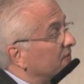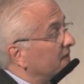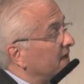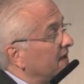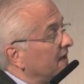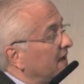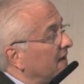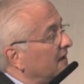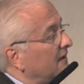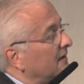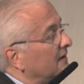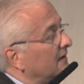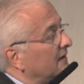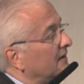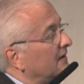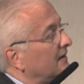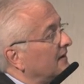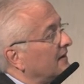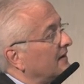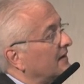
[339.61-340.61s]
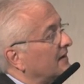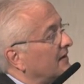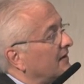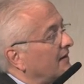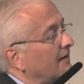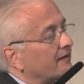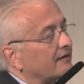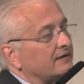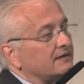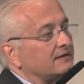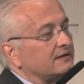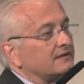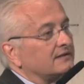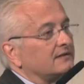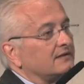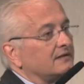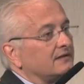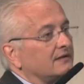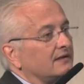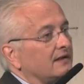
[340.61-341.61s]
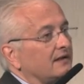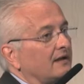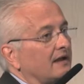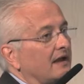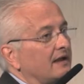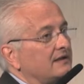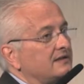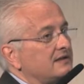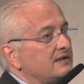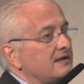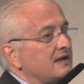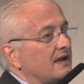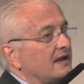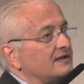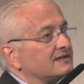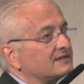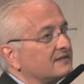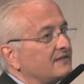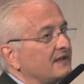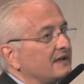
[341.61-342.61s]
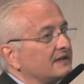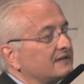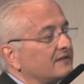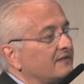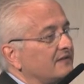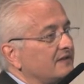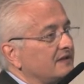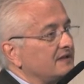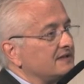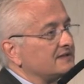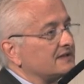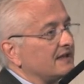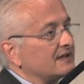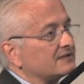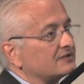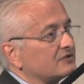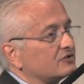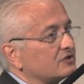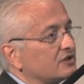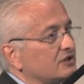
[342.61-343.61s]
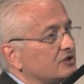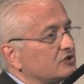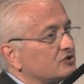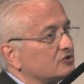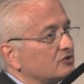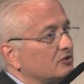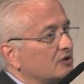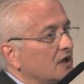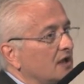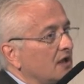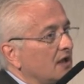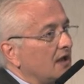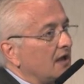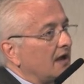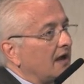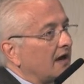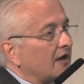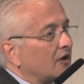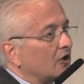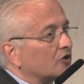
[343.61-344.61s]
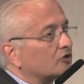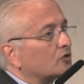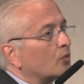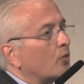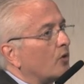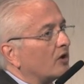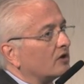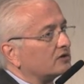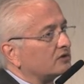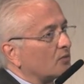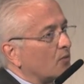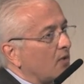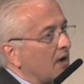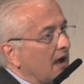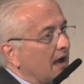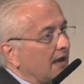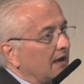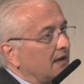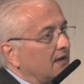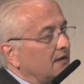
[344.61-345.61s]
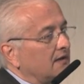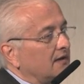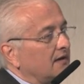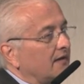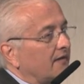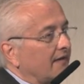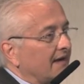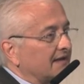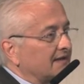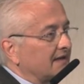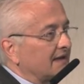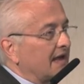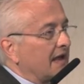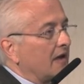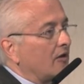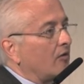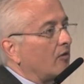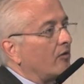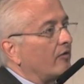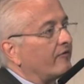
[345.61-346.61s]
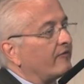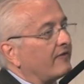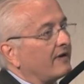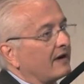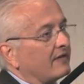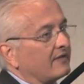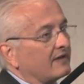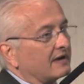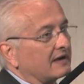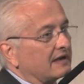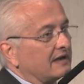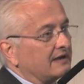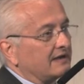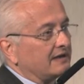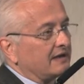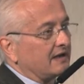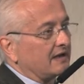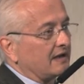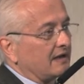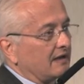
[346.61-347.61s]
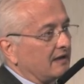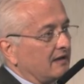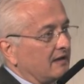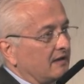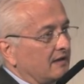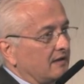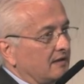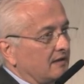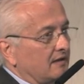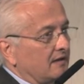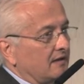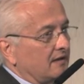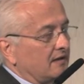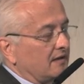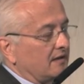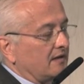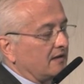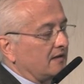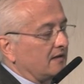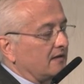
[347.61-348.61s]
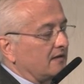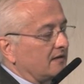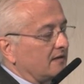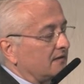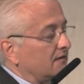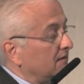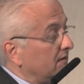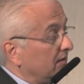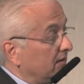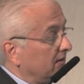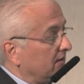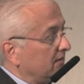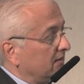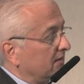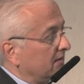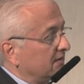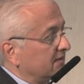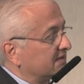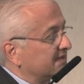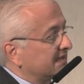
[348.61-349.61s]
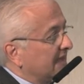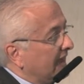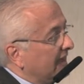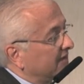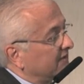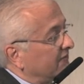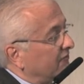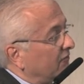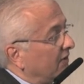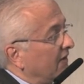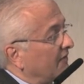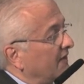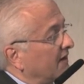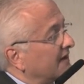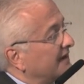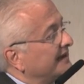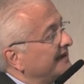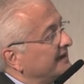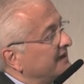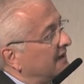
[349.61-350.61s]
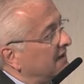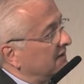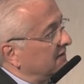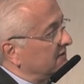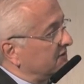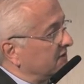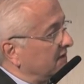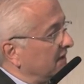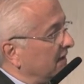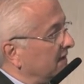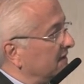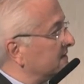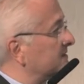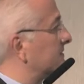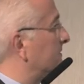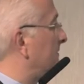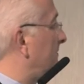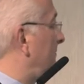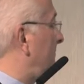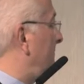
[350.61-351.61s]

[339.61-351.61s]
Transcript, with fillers: the uh, current uh, idea is that these associations are not worthwhile right now of further clinical uh, study, further clinical trials.